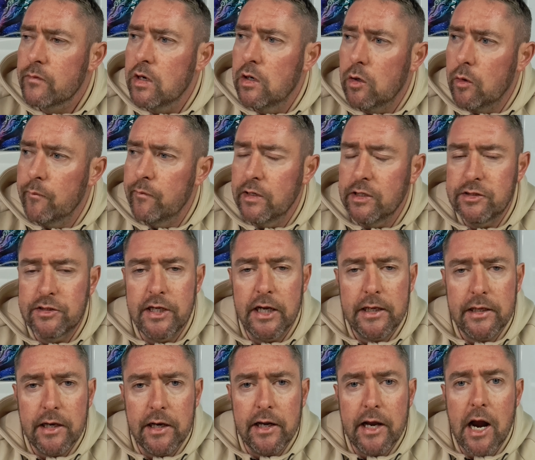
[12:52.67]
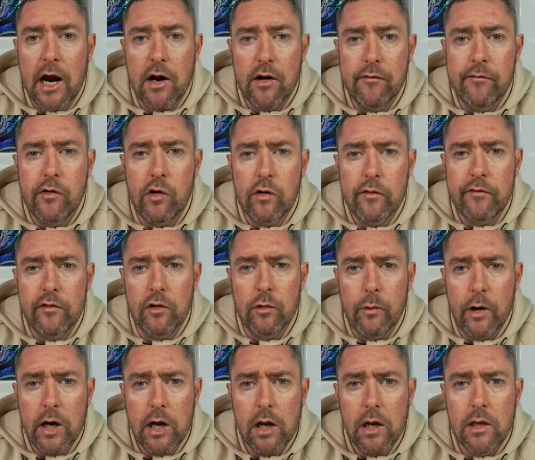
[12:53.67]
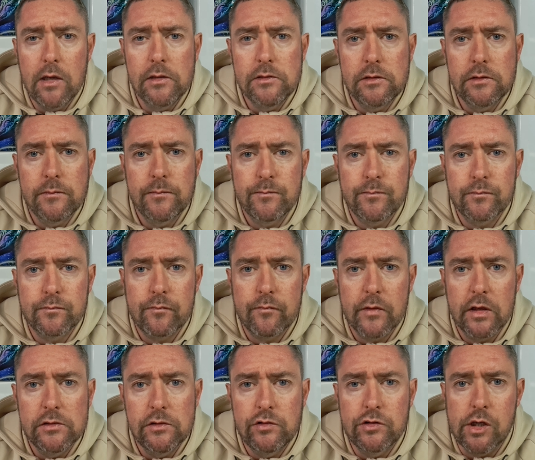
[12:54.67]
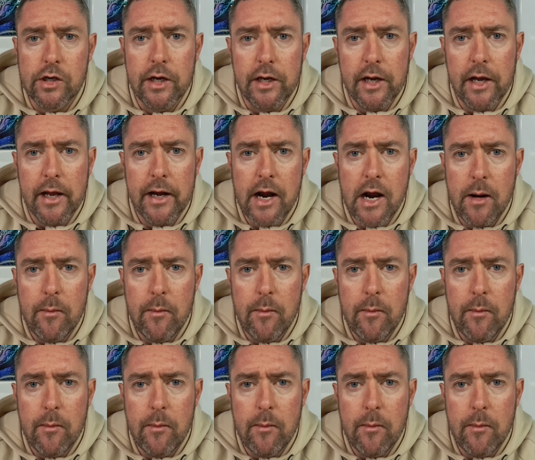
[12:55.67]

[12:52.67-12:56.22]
hopefully stick to the carnivore for a while. Try and get